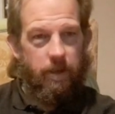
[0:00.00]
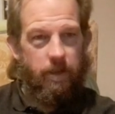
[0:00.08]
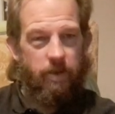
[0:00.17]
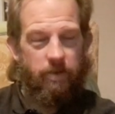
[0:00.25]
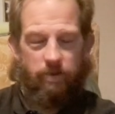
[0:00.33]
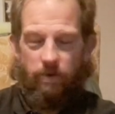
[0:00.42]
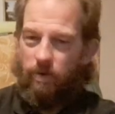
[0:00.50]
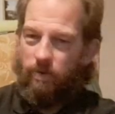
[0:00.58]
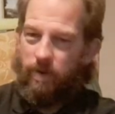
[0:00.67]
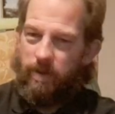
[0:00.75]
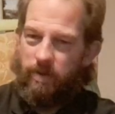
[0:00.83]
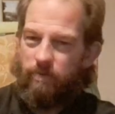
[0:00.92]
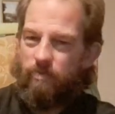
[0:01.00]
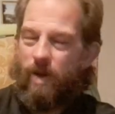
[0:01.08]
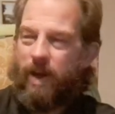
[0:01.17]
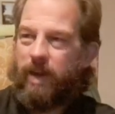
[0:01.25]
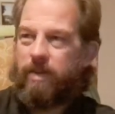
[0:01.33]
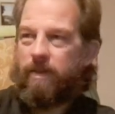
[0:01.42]
the story does
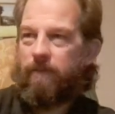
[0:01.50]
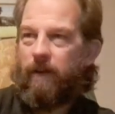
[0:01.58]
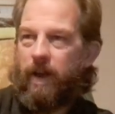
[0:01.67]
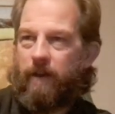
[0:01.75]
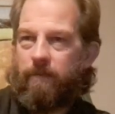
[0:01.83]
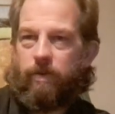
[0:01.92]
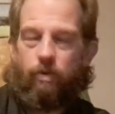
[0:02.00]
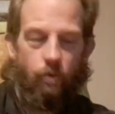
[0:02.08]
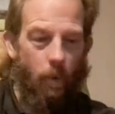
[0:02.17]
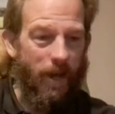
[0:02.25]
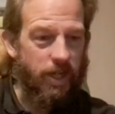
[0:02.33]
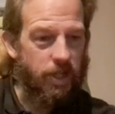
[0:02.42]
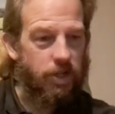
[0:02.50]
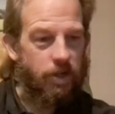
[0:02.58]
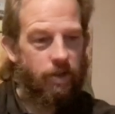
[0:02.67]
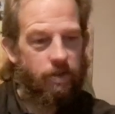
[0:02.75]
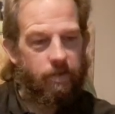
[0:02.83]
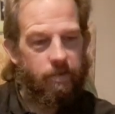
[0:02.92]
raise a fair few
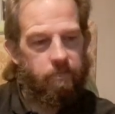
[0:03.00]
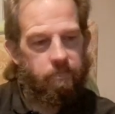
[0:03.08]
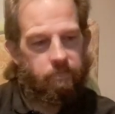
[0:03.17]
questions.